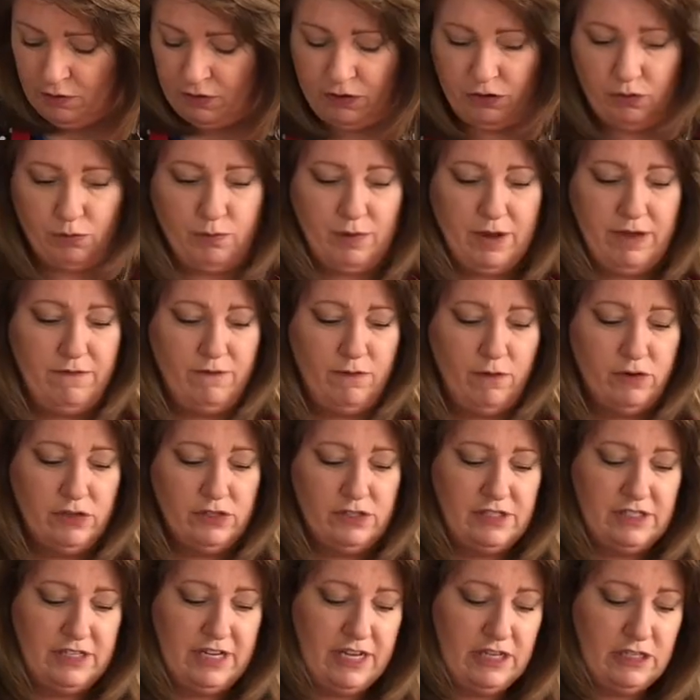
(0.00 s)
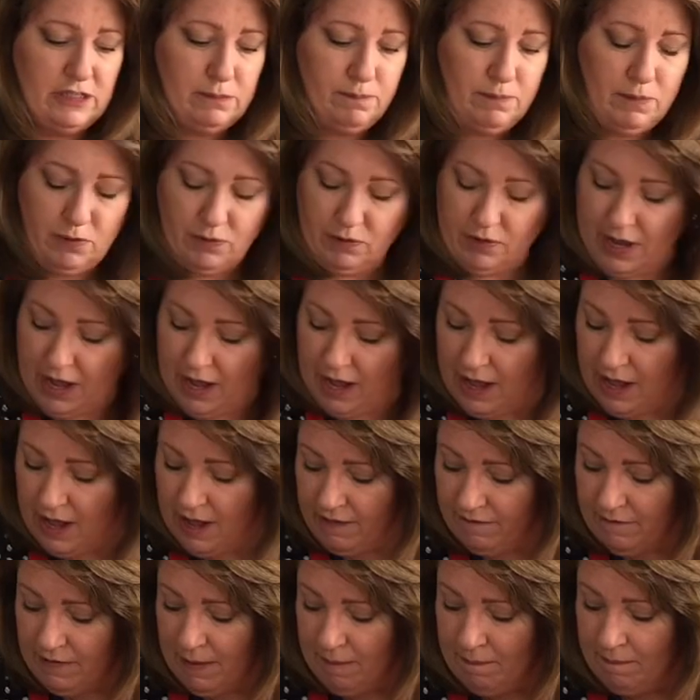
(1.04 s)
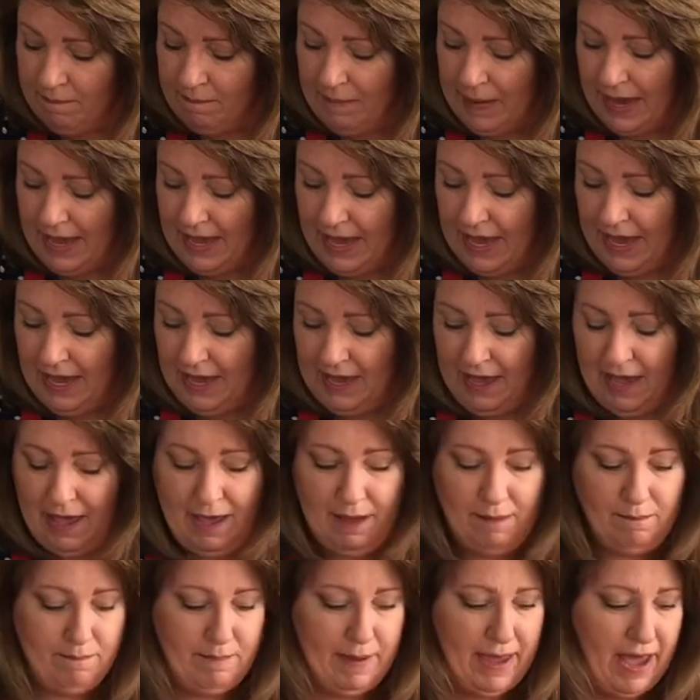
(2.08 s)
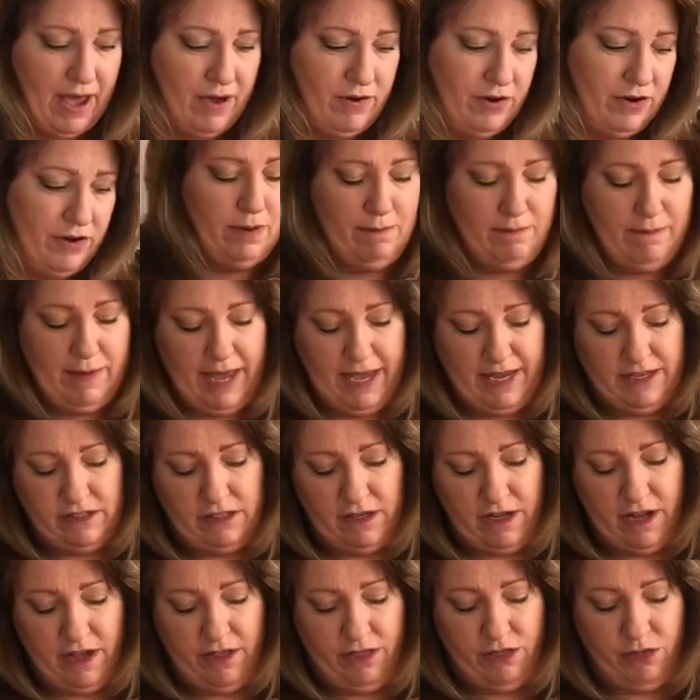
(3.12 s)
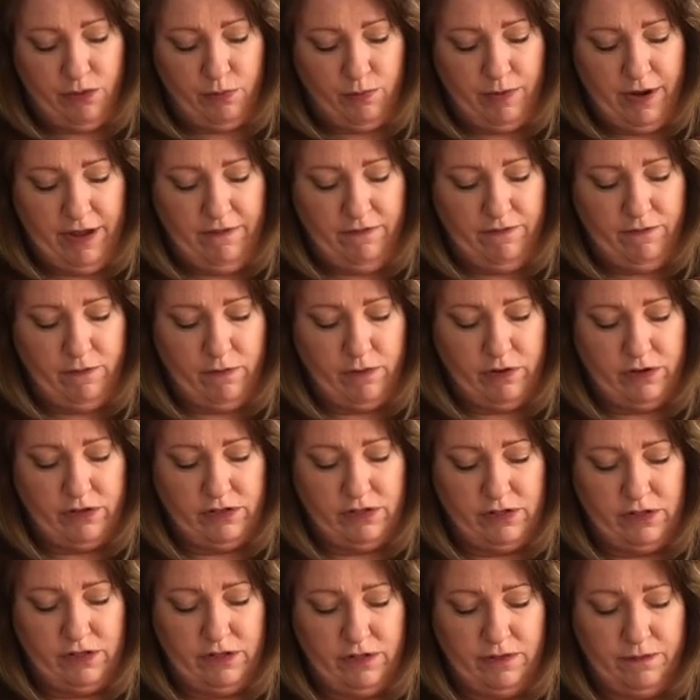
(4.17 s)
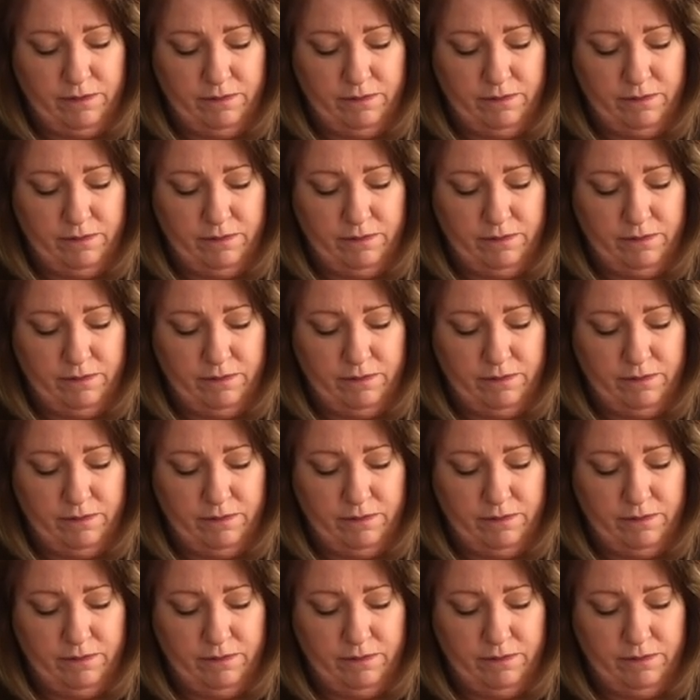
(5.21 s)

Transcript: 3/4 teaspoon of baking powder. It makes a 3/4.